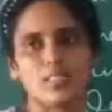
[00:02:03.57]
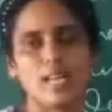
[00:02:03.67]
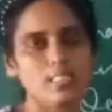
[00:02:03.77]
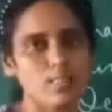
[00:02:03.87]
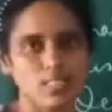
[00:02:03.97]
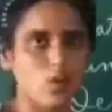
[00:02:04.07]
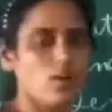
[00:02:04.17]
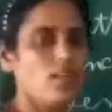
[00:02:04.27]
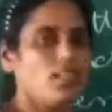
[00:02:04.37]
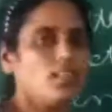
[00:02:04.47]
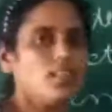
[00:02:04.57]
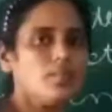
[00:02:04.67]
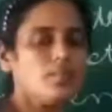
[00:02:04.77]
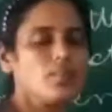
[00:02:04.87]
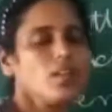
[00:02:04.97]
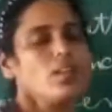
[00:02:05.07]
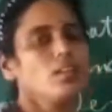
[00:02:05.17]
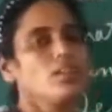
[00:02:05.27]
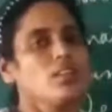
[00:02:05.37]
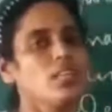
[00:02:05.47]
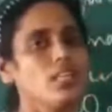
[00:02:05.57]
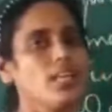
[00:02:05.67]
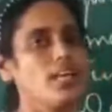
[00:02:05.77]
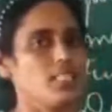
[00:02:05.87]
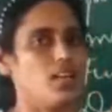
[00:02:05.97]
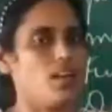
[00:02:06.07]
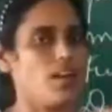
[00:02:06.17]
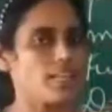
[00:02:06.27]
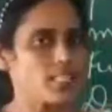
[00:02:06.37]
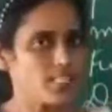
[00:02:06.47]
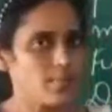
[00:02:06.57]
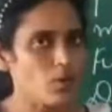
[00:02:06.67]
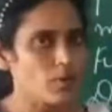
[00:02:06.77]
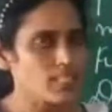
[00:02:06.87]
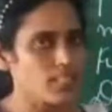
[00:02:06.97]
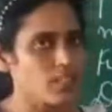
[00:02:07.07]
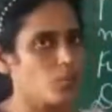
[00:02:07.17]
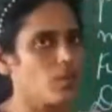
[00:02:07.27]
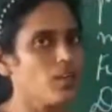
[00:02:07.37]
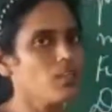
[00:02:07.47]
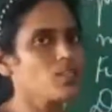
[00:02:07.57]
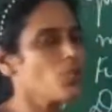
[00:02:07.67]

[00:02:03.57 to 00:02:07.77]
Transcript: As we saw earlier, India is the largest democracy in the world.